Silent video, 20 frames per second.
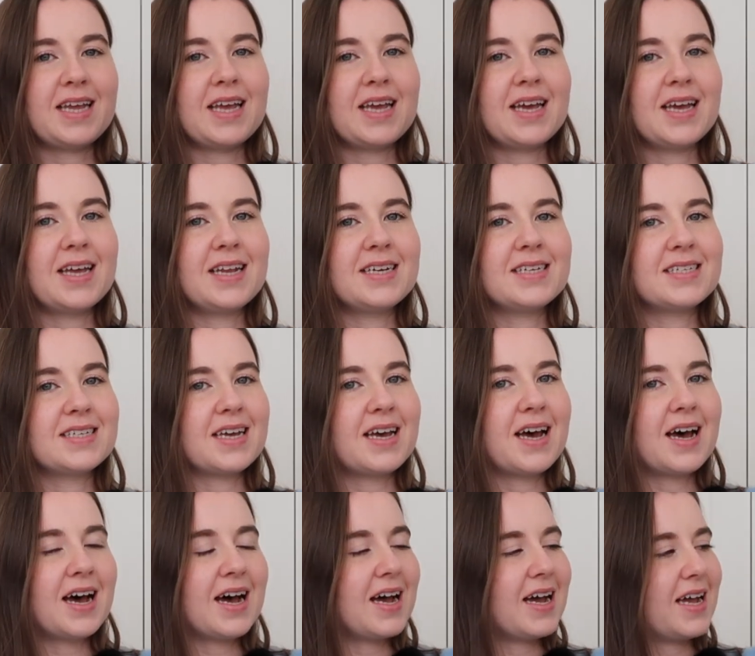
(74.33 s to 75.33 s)
and
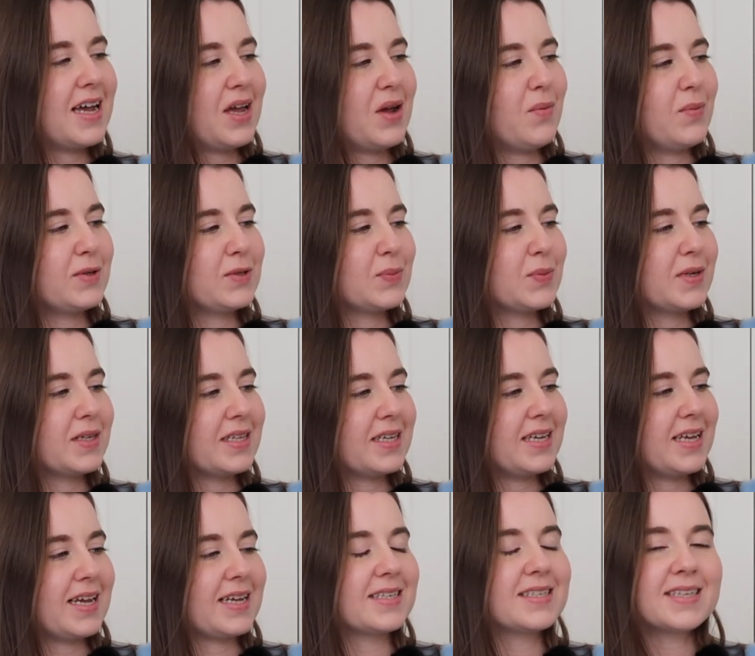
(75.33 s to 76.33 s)
I was
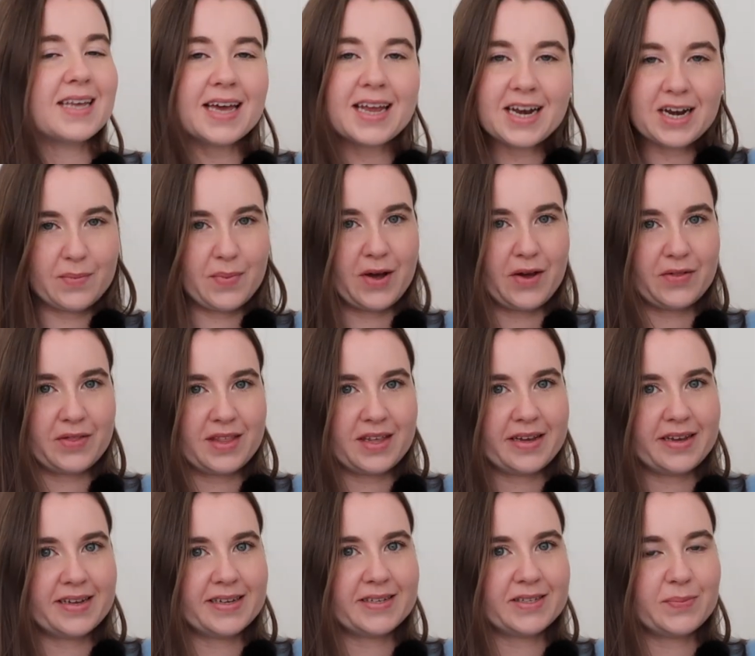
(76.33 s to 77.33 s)
really excited about
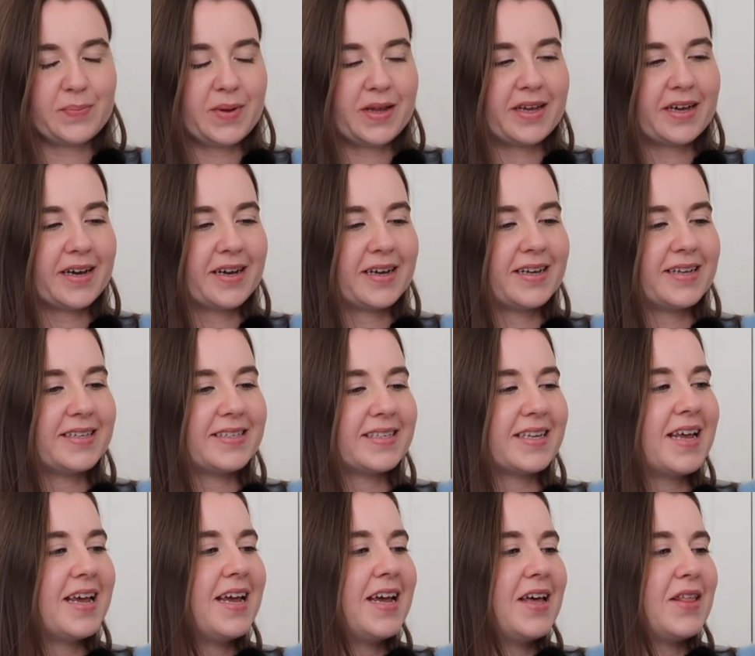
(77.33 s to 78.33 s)
these because
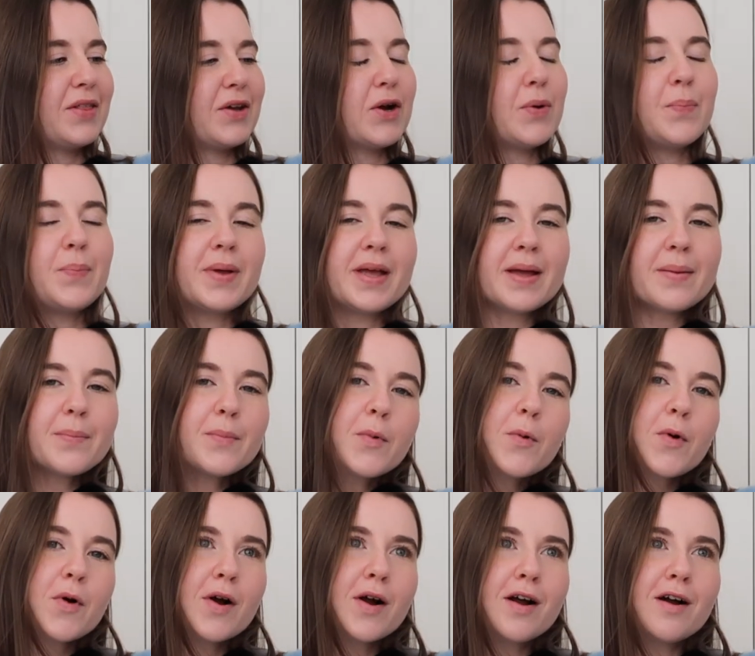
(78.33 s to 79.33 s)
they're a bit
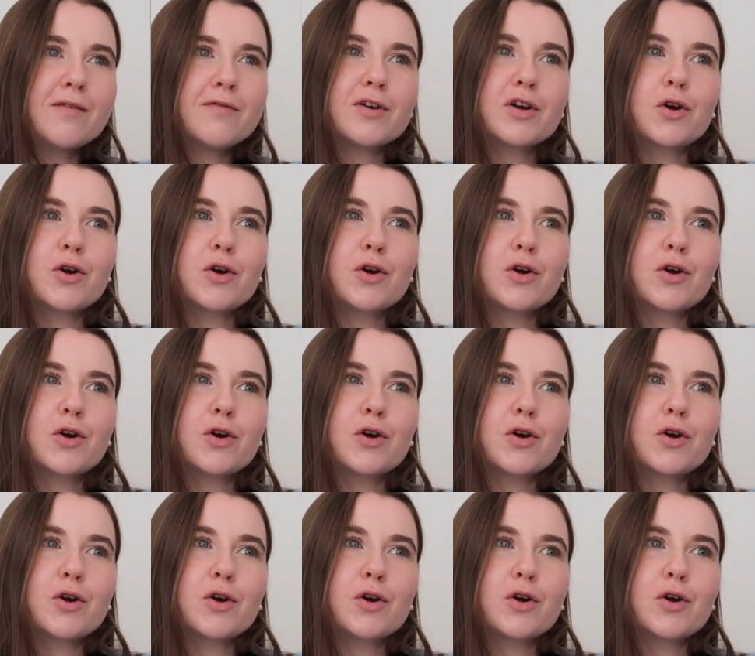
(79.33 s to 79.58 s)
more of a